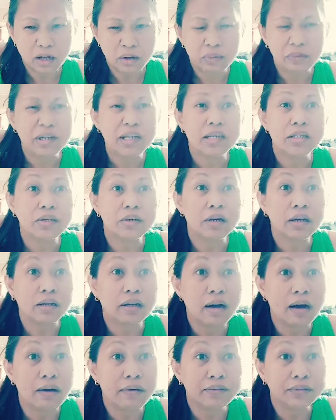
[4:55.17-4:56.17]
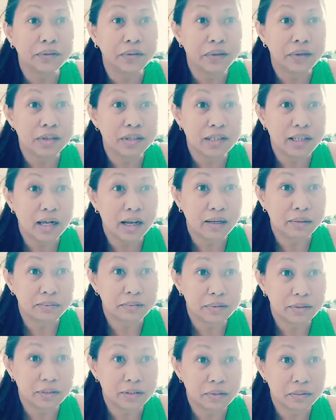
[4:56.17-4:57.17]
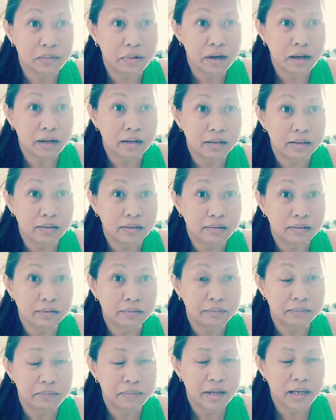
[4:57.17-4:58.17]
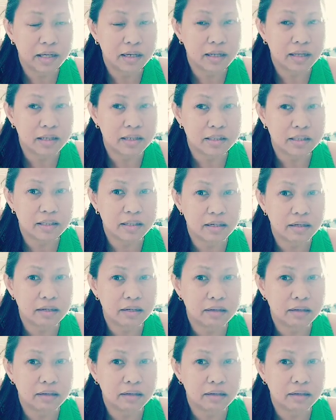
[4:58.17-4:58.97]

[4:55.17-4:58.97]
we need to look after ourselves as well, because